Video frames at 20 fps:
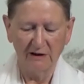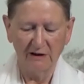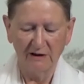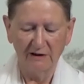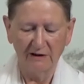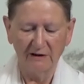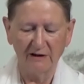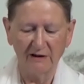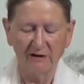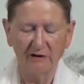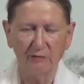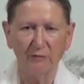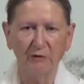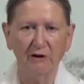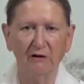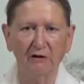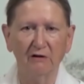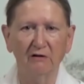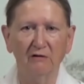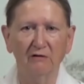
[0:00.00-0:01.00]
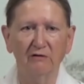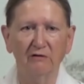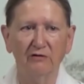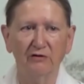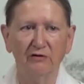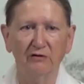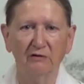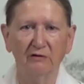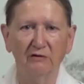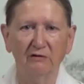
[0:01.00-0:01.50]
that's
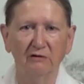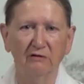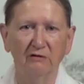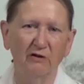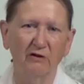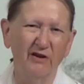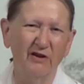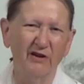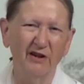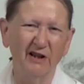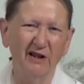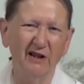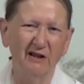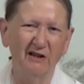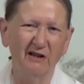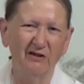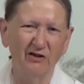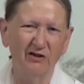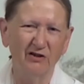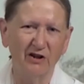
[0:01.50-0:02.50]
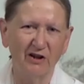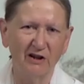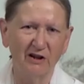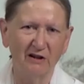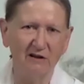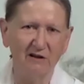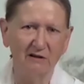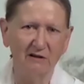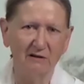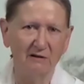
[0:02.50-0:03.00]
because you're not thinking
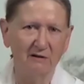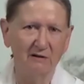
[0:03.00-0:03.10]
straight,